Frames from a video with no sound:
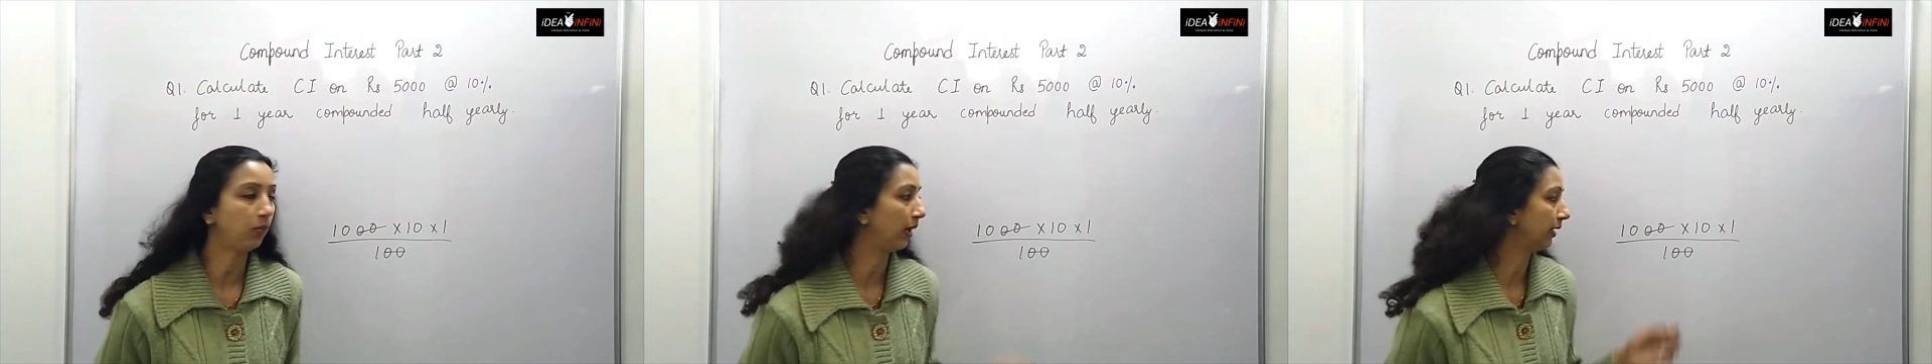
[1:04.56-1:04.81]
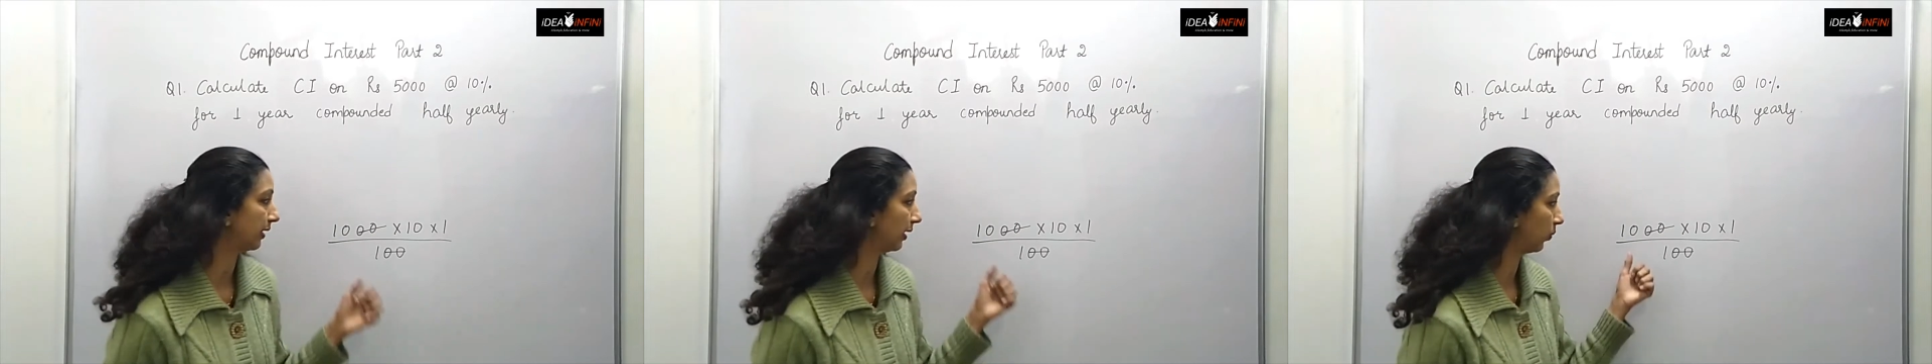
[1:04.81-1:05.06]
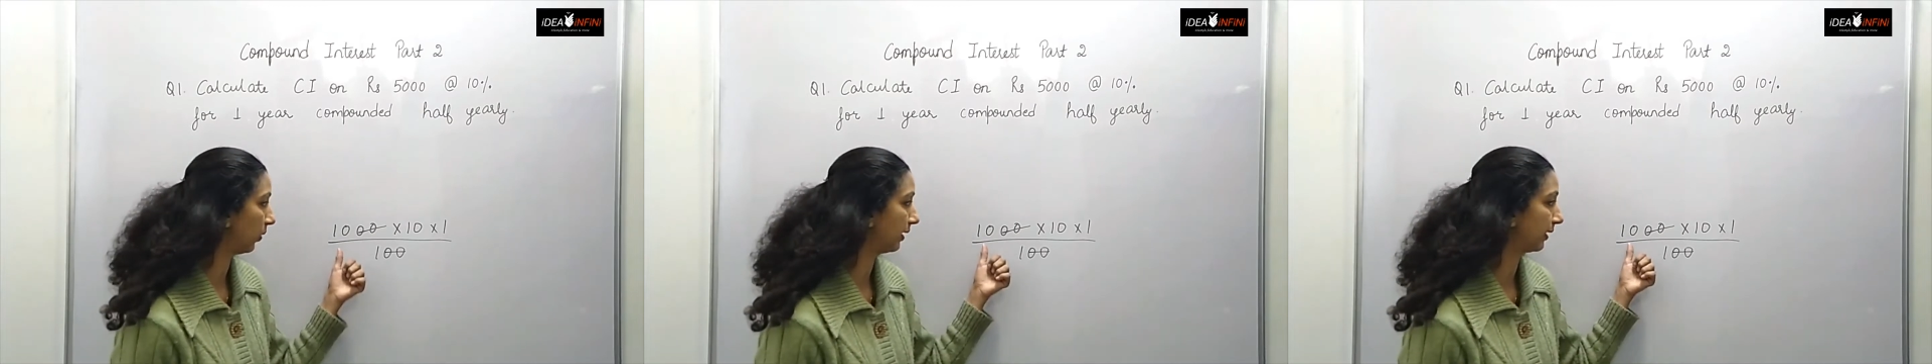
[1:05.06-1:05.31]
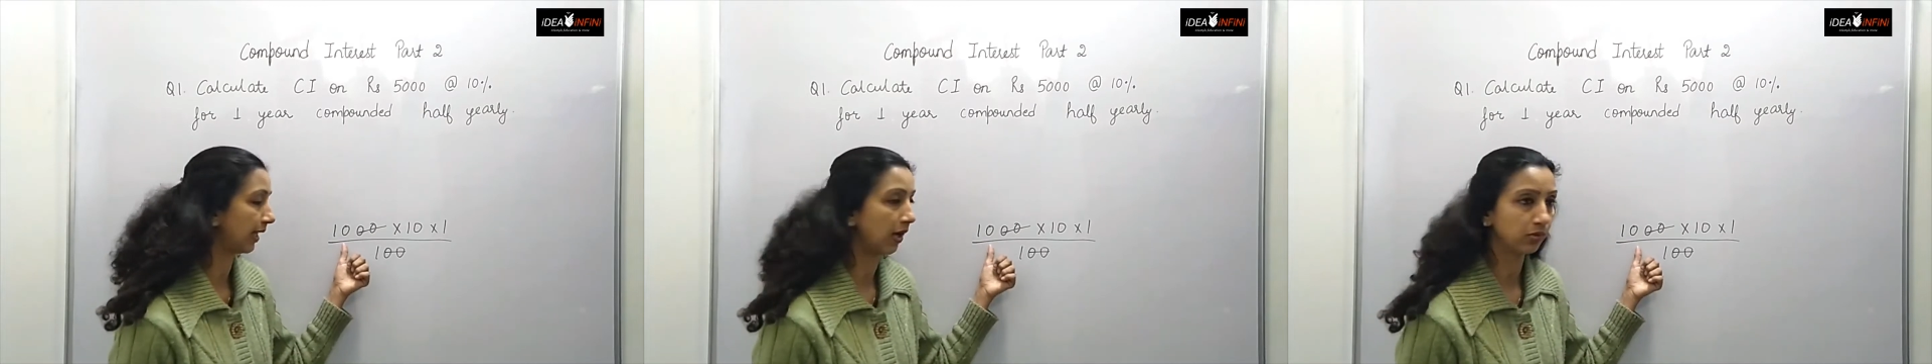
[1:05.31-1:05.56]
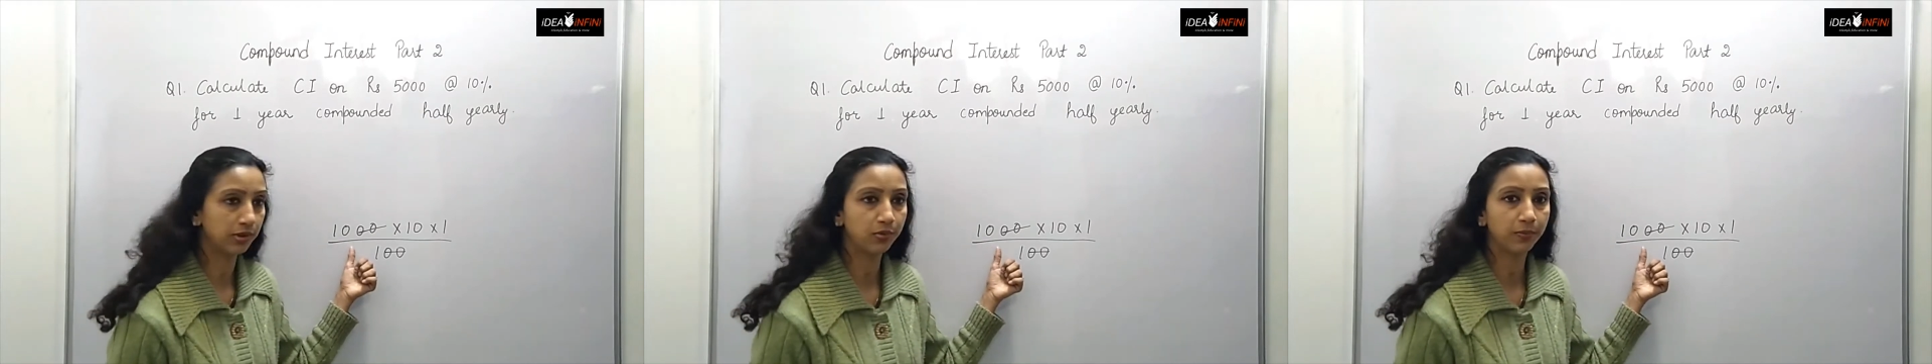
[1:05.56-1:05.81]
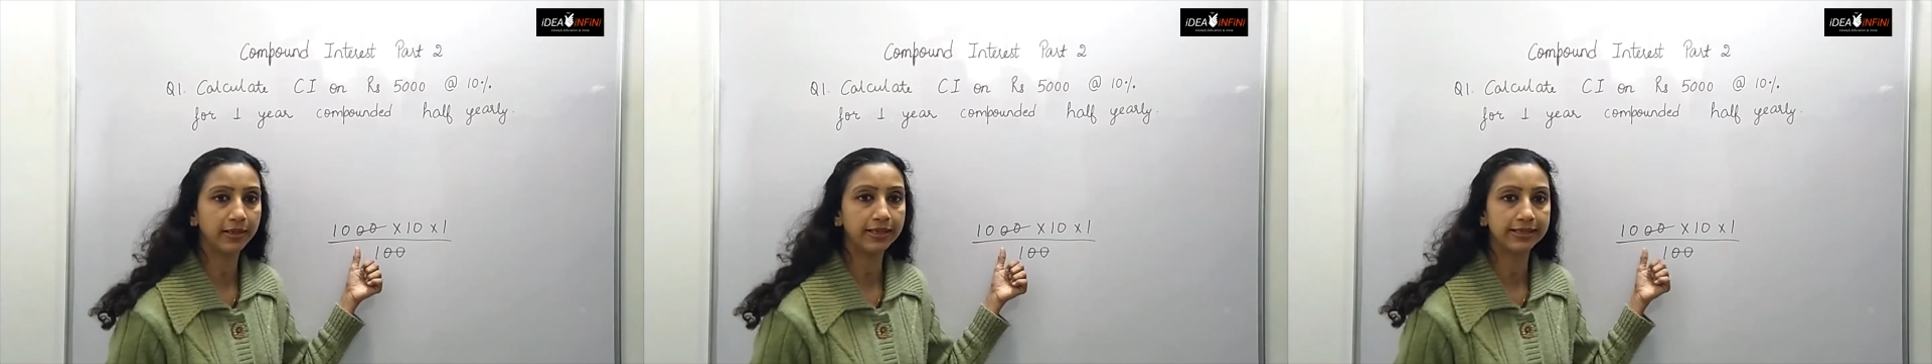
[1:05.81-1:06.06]
once it was 1000
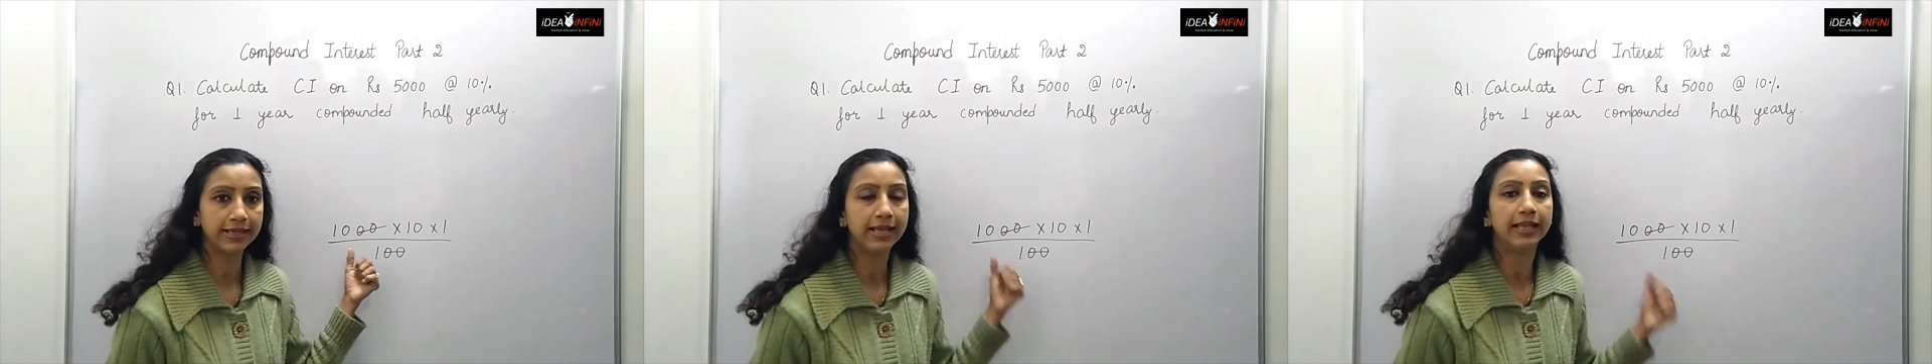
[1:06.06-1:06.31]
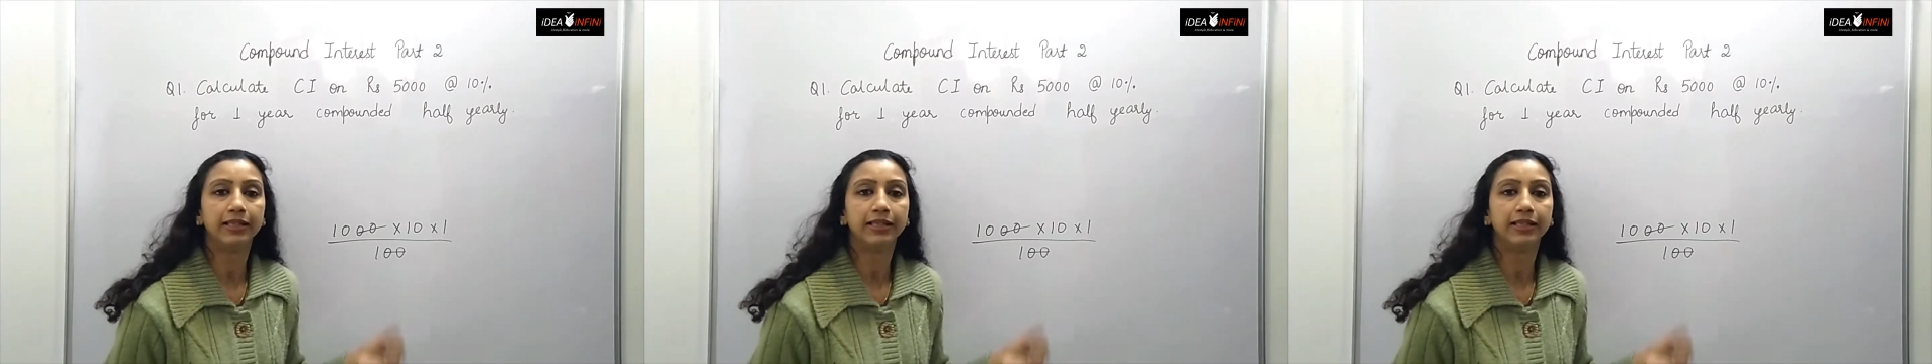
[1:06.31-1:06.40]
rupees,